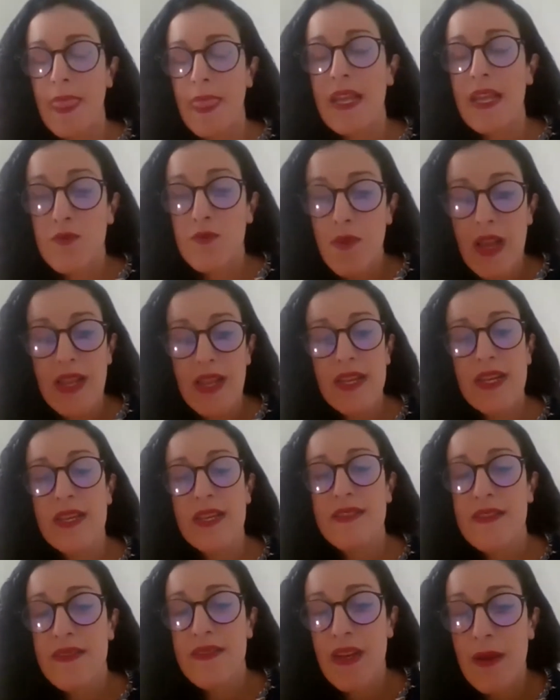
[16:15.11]
It's
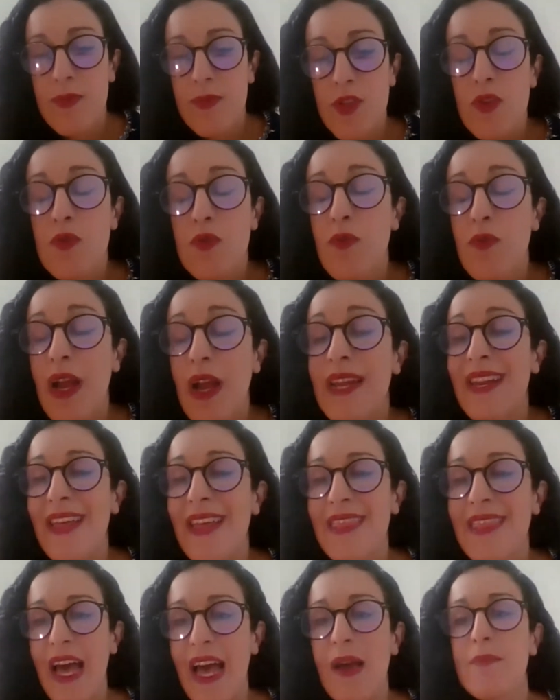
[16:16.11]
recognized as an absolute right,
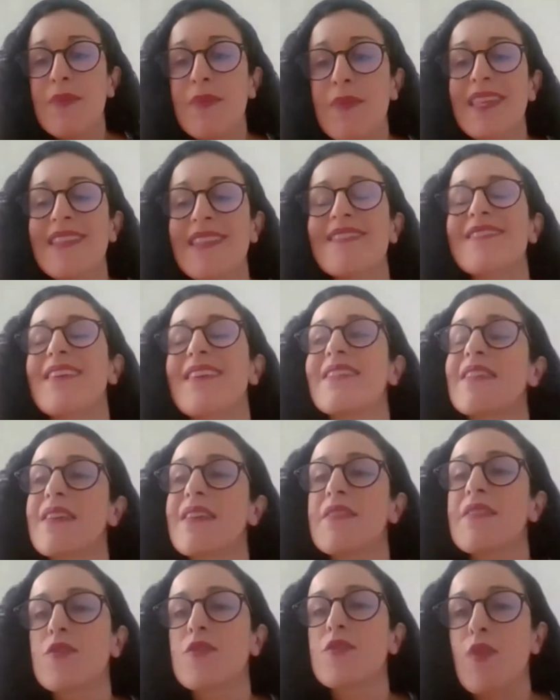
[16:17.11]
and that means that it
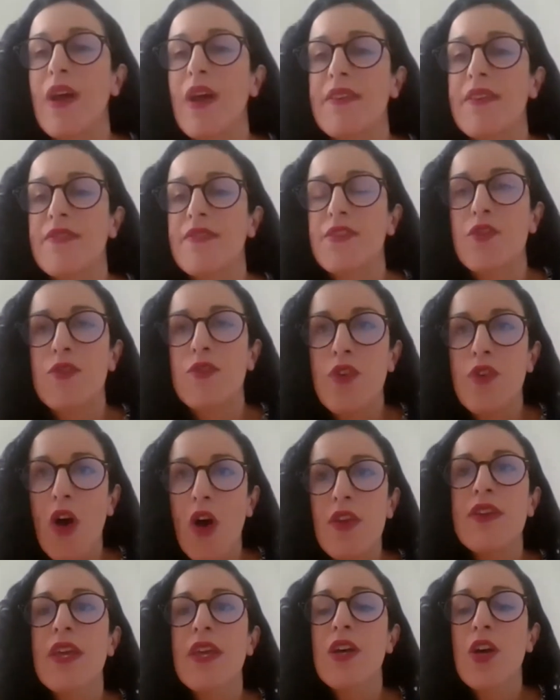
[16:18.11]
gives rise to
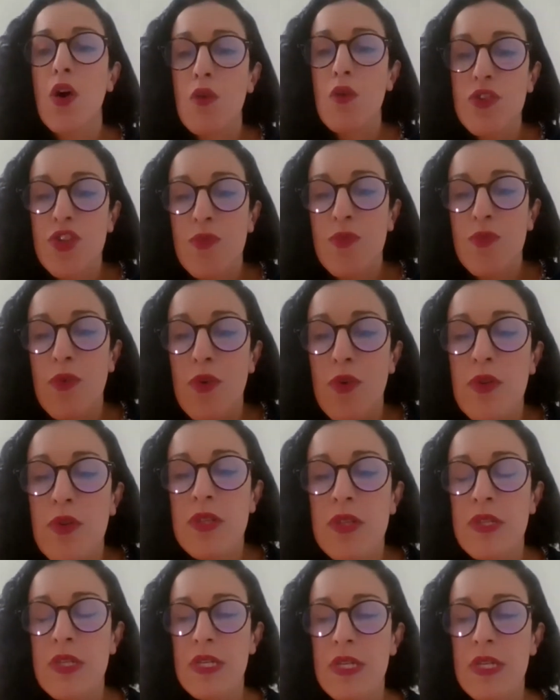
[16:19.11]
non-negotiable